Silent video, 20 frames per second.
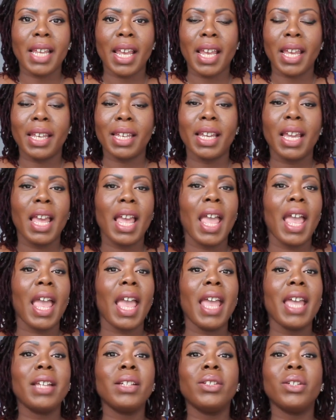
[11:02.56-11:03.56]
day.
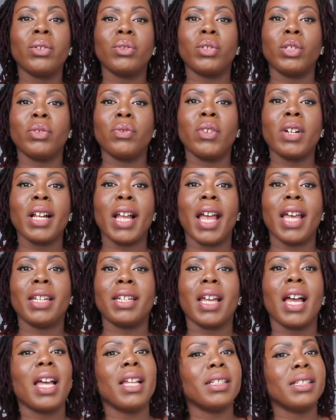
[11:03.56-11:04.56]
And don't you
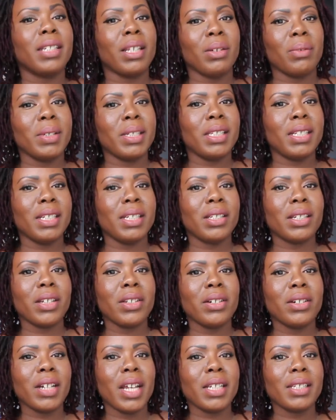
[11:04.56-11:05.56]
forget, until we see each
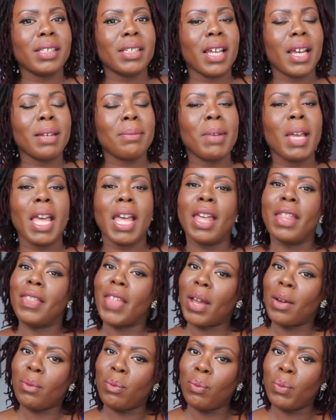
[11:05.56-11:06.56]
other next time,
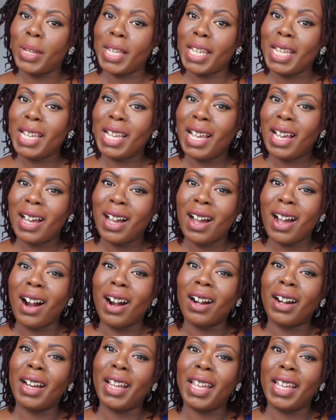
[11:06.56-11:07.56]
that we
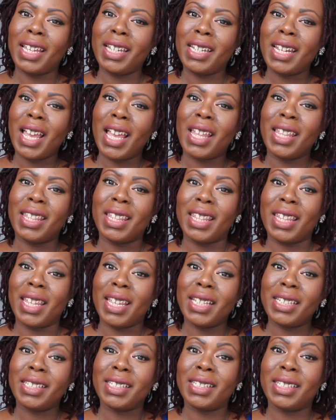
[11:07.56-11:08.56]
are in
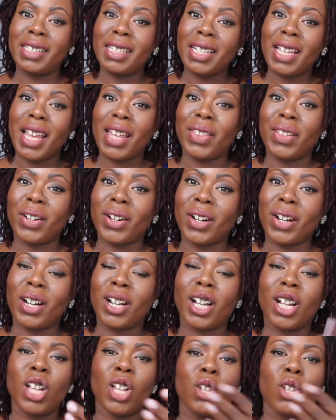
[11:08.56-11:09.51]
this together.